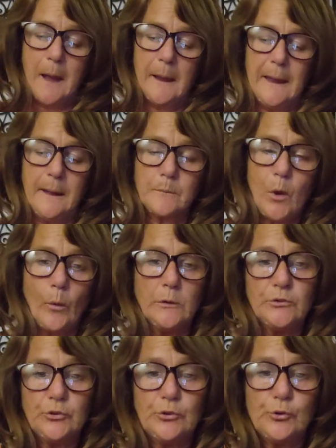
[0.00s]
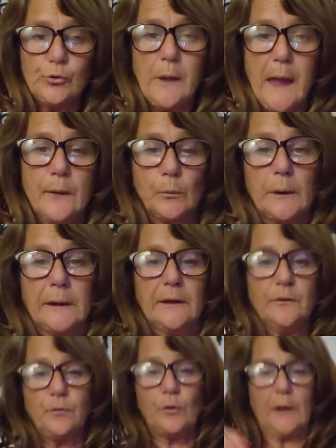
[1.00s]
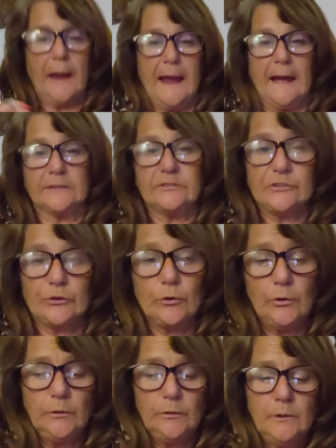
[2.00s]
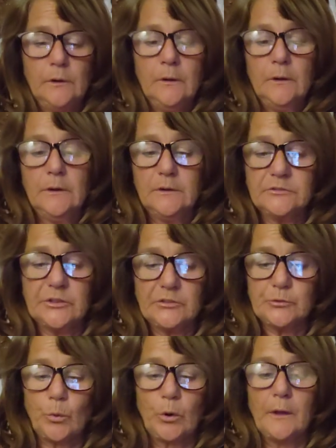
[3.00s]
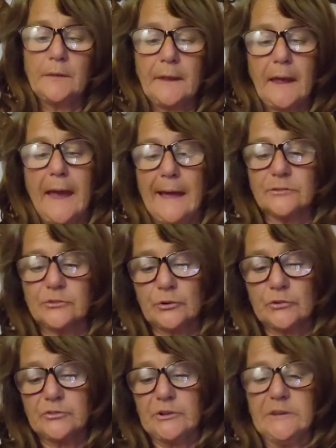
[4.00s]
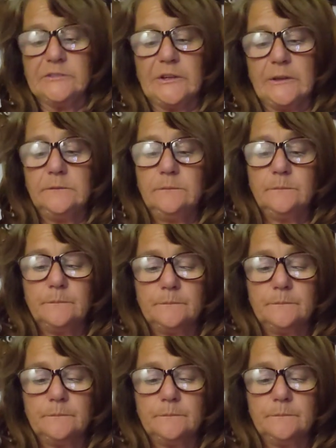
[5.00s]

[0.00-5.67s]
I am going to do a reading for Cancer since we're in the Cancer season.